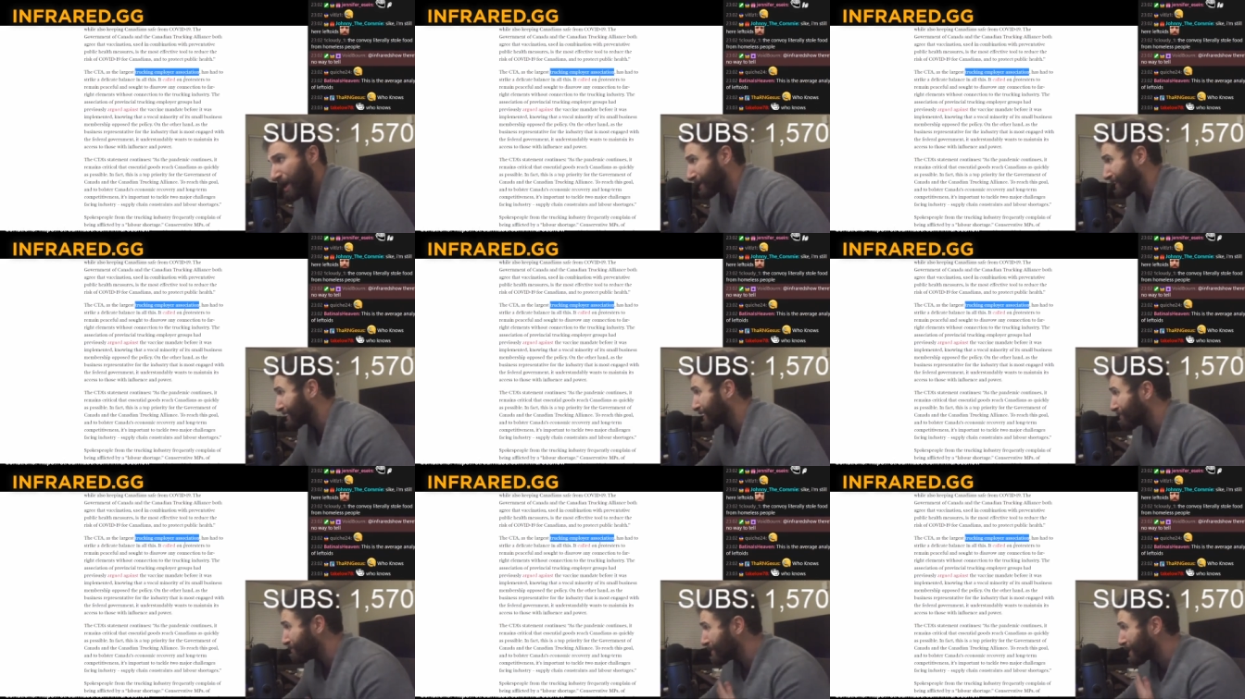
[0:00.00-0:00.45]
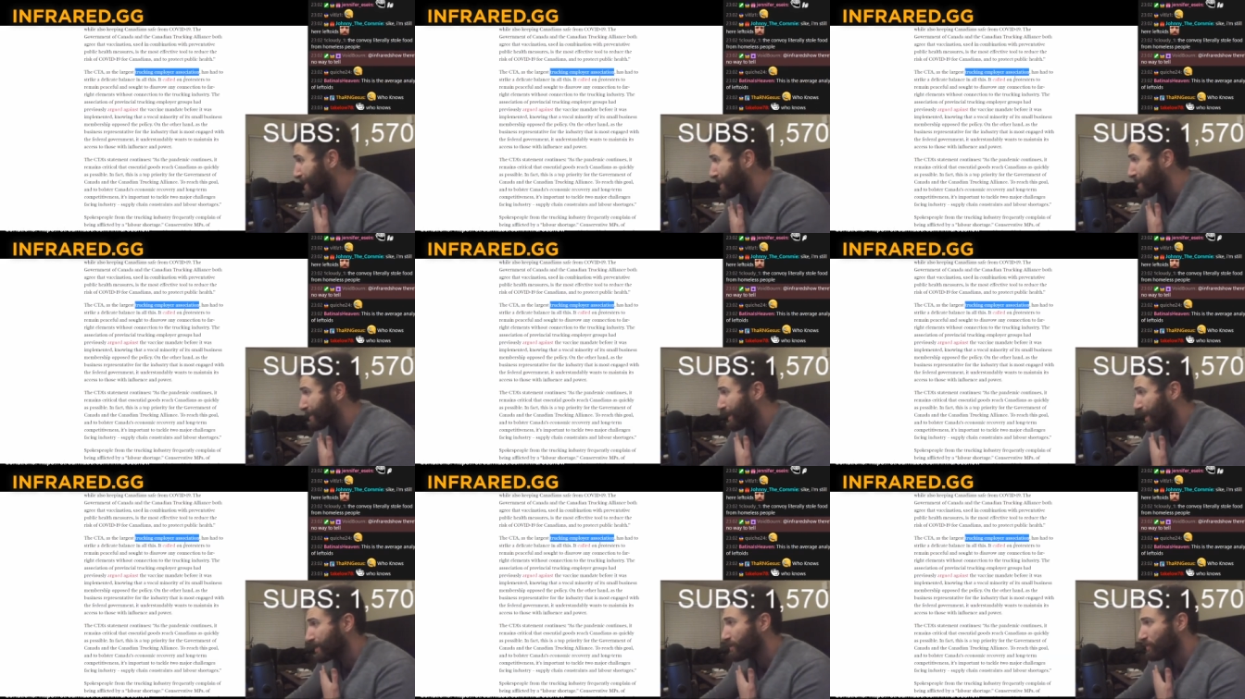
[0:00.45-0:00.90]
to me
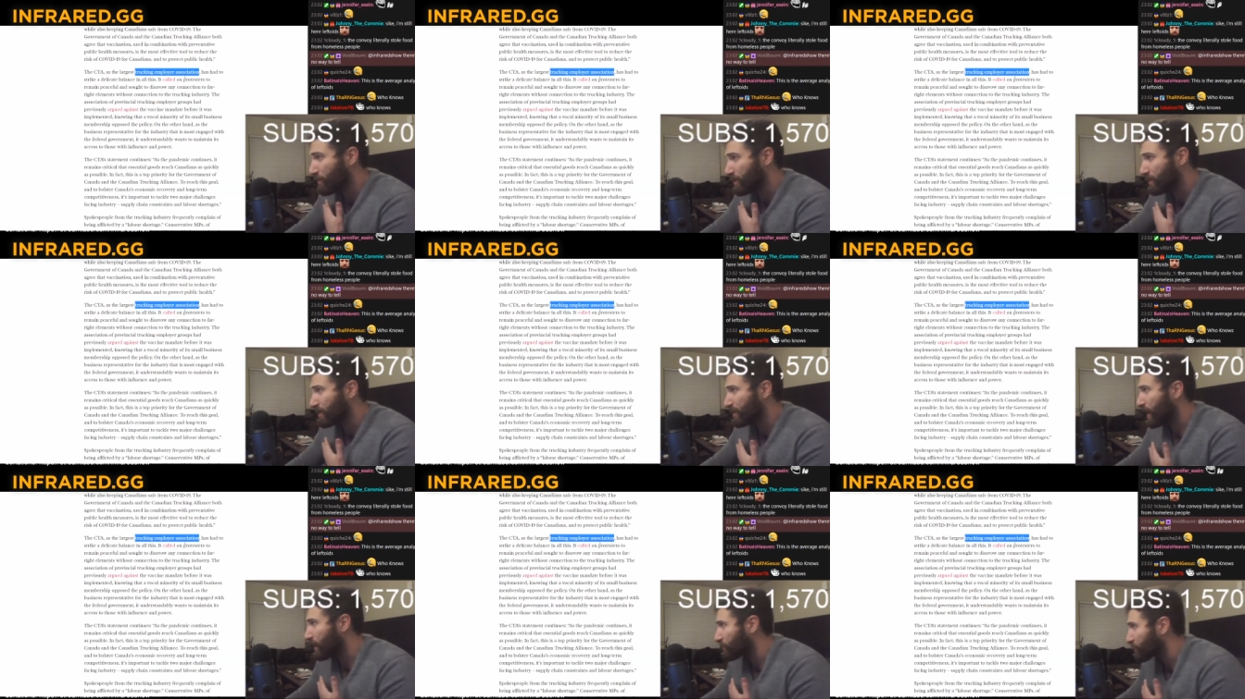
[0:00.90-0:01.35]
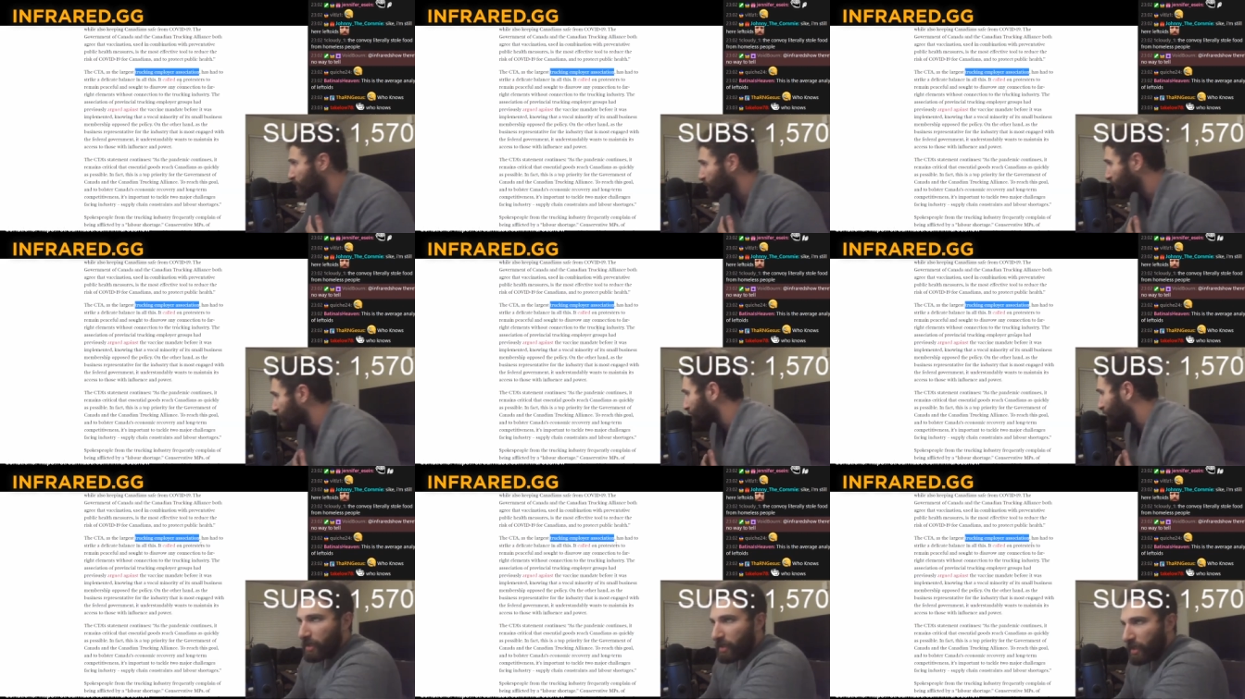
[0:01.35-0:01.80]
that's what it sounds
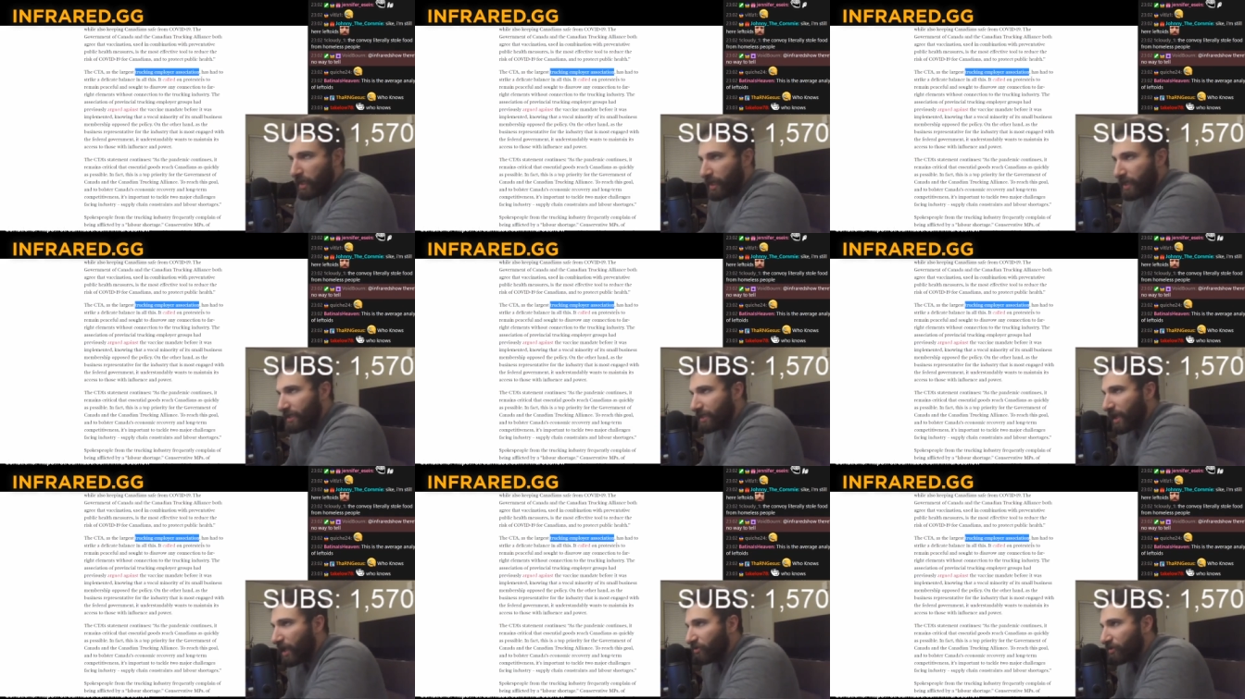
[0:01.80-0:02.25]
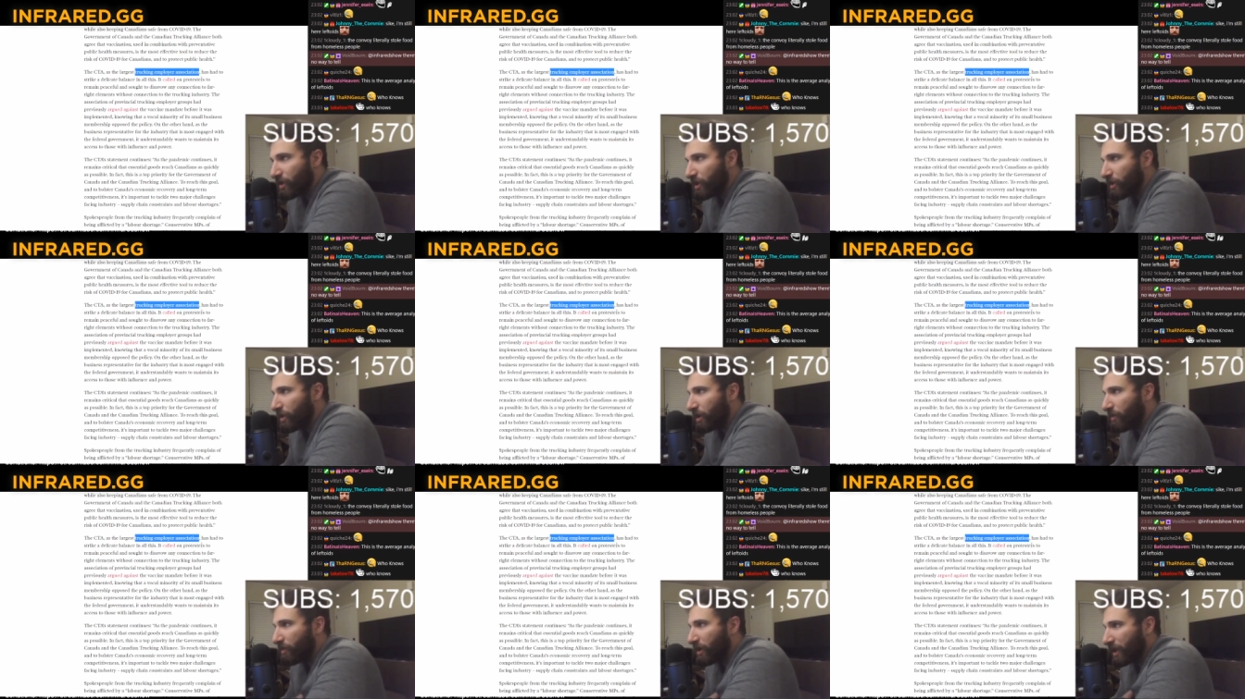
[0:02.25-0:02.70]
like it sounds
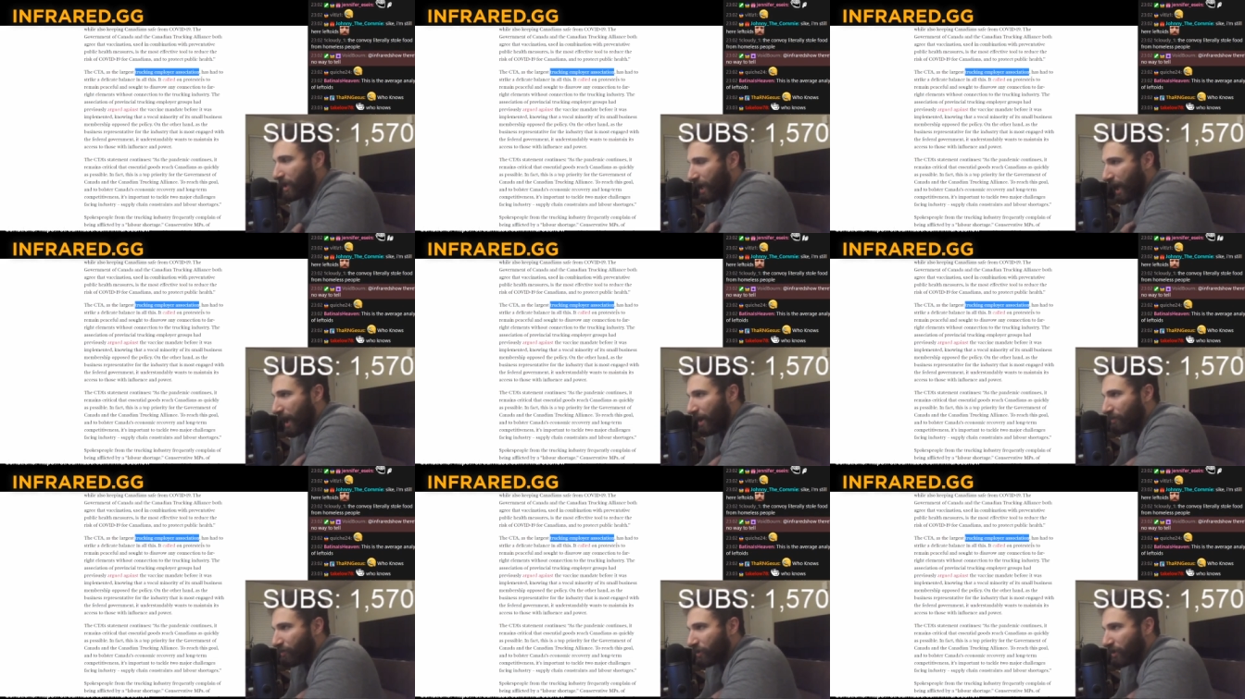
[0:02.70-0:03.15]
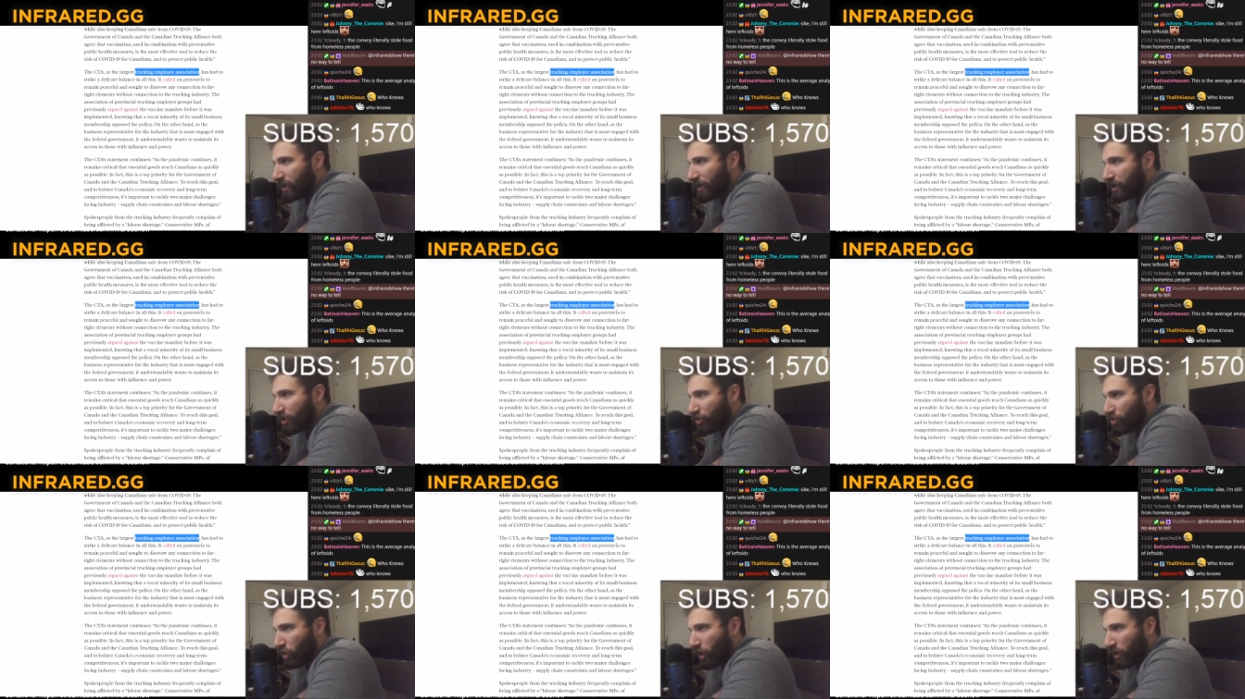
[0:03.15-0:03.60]
like the
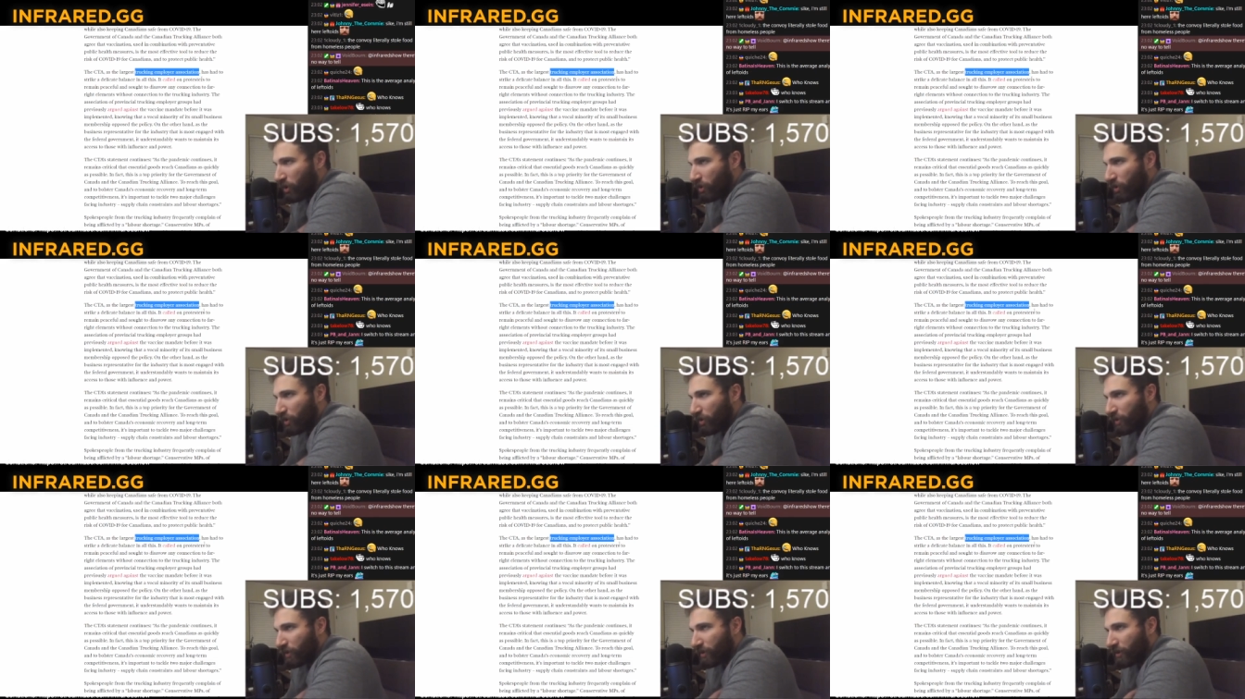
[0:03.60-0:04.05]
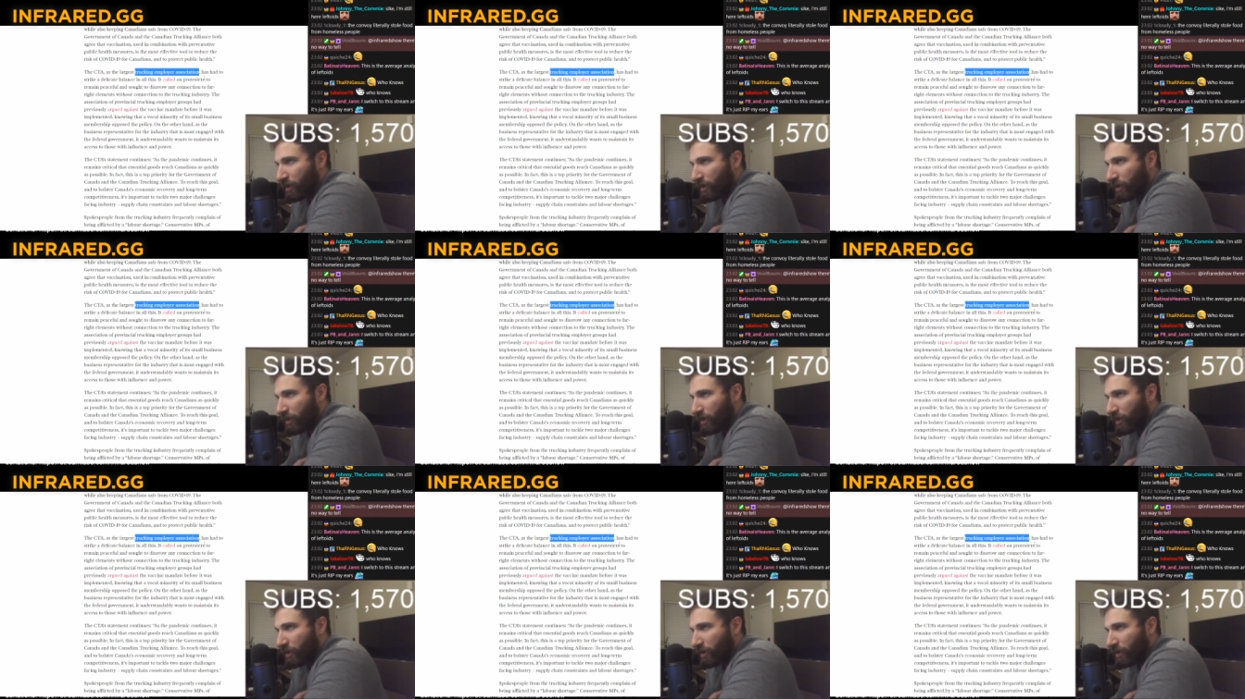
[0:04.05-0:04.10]
monopoly trucker